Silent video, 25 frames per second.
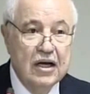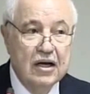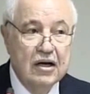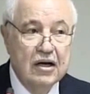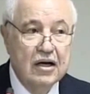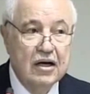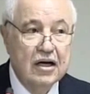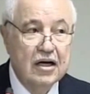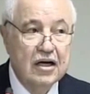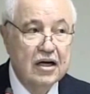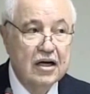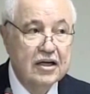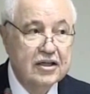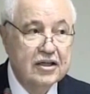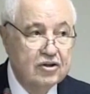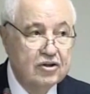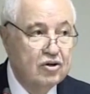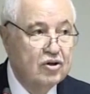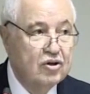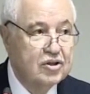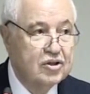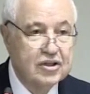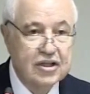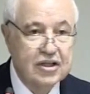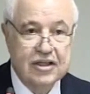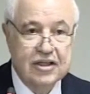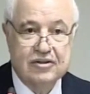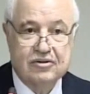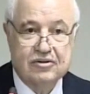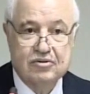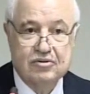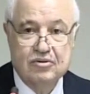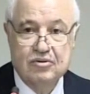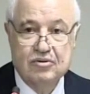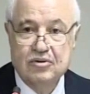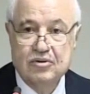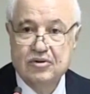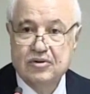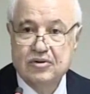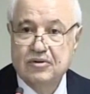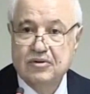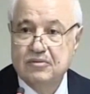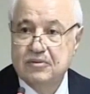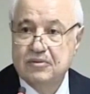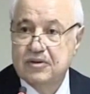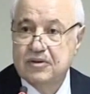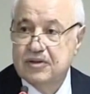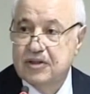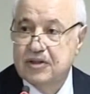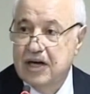uh, in order to
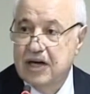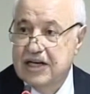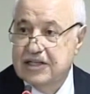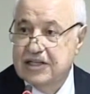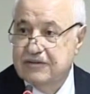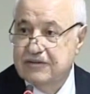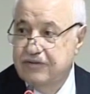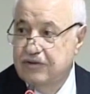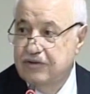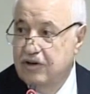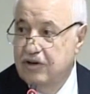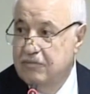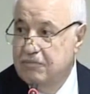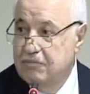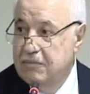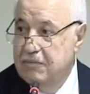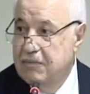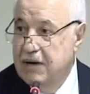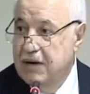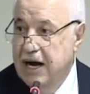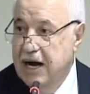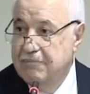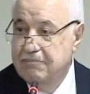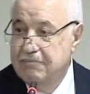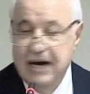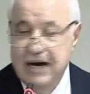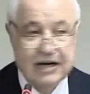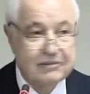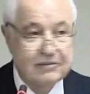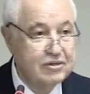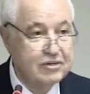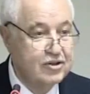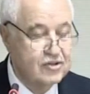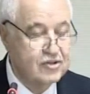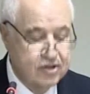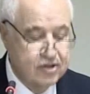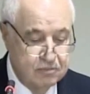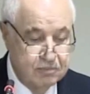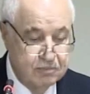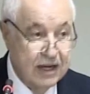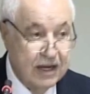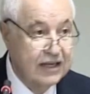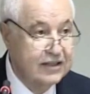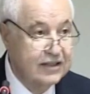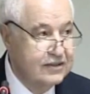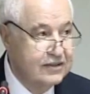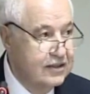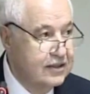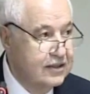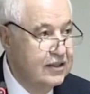transform Amman
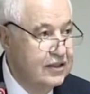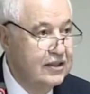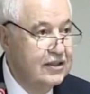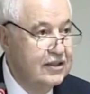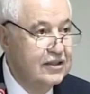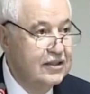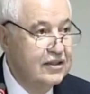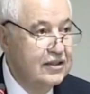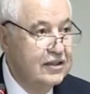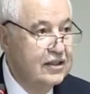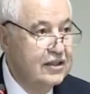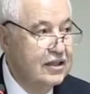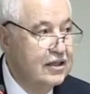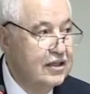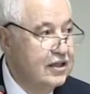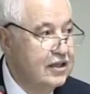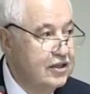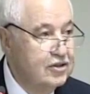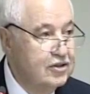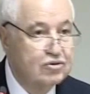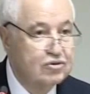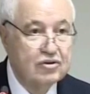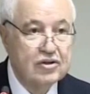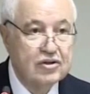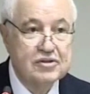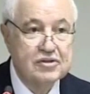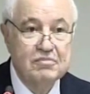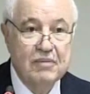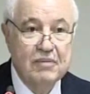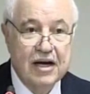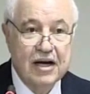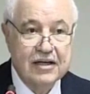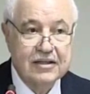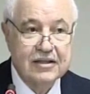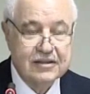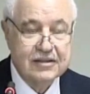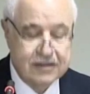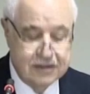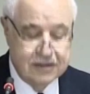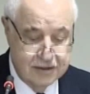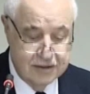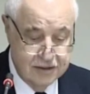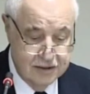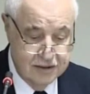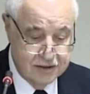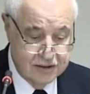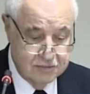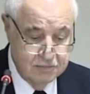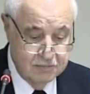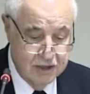municipality uh, into a smart,
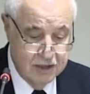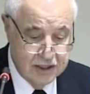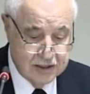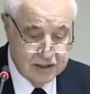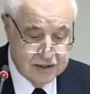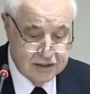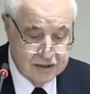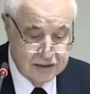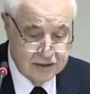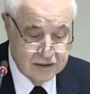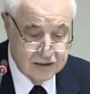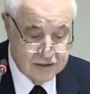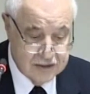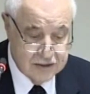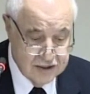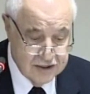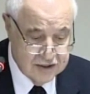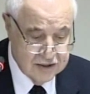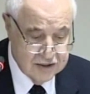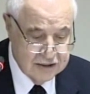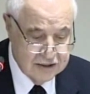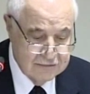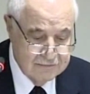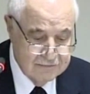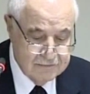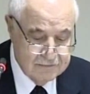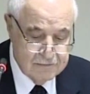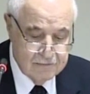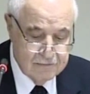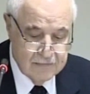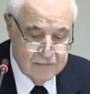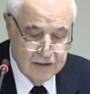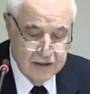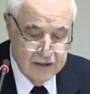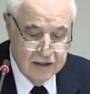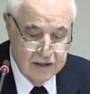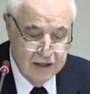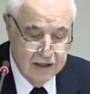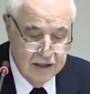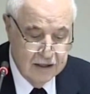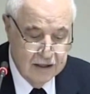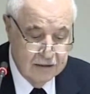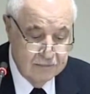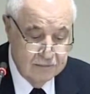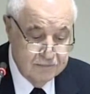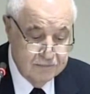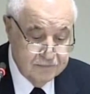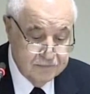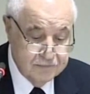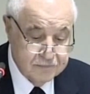uh, smart city.
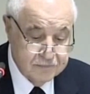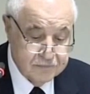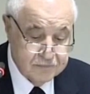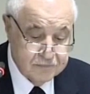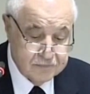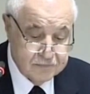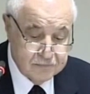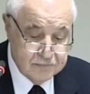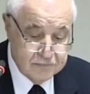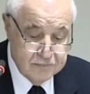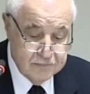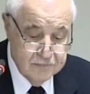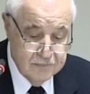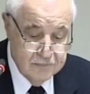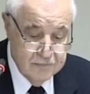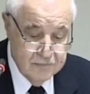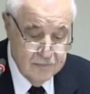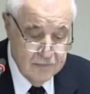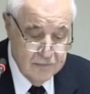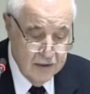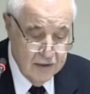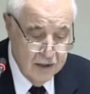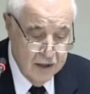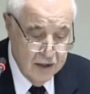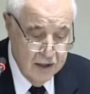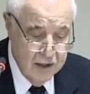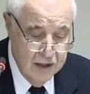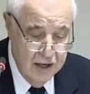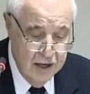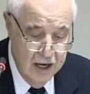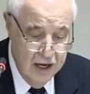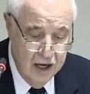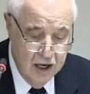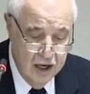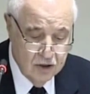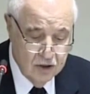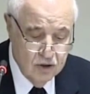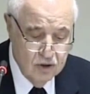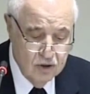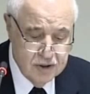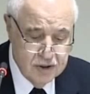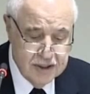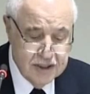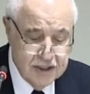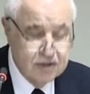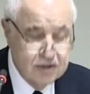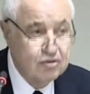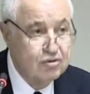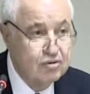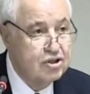Um,
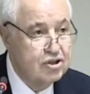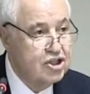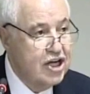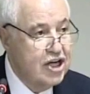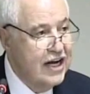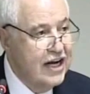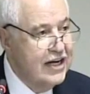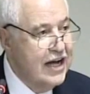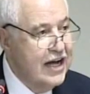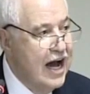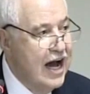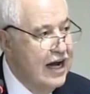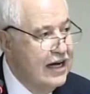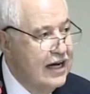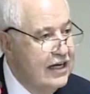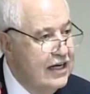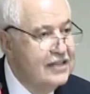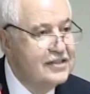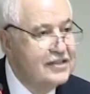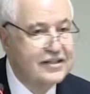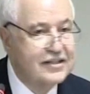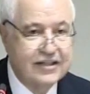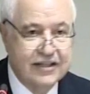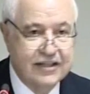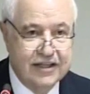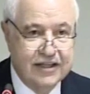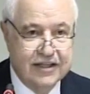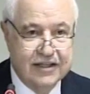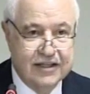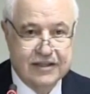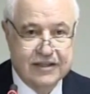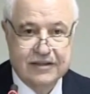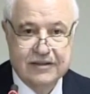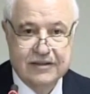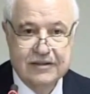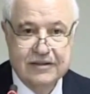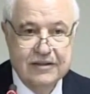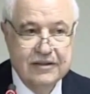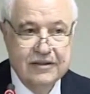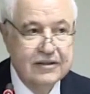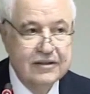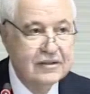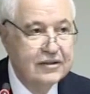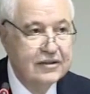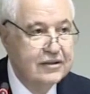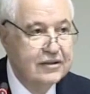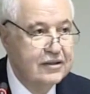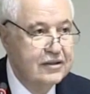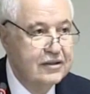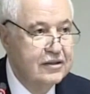according to the Shanghai listing,
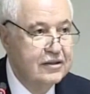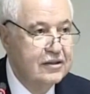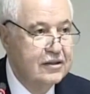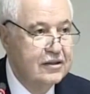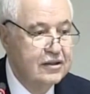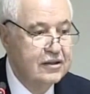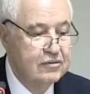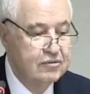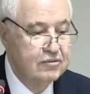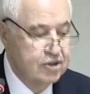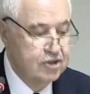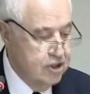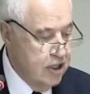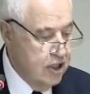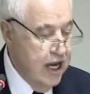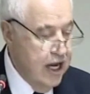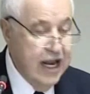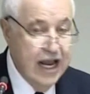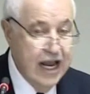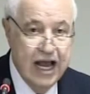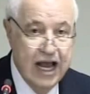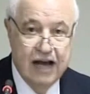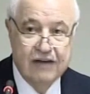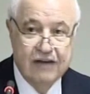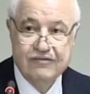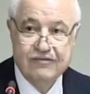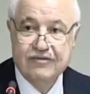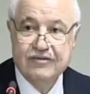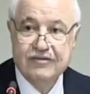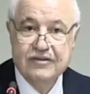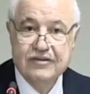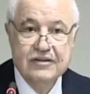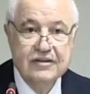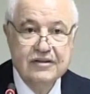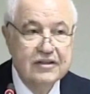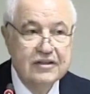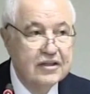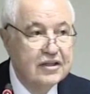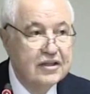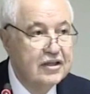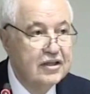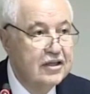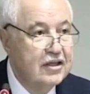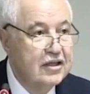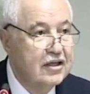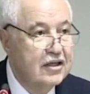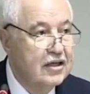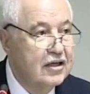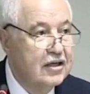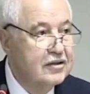which I have,
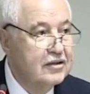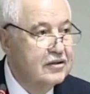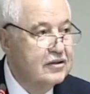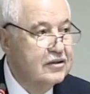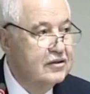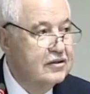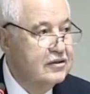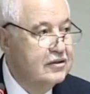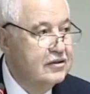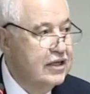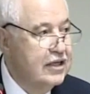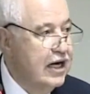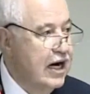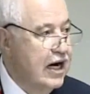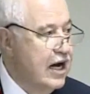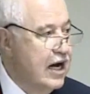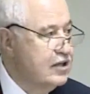uh, there are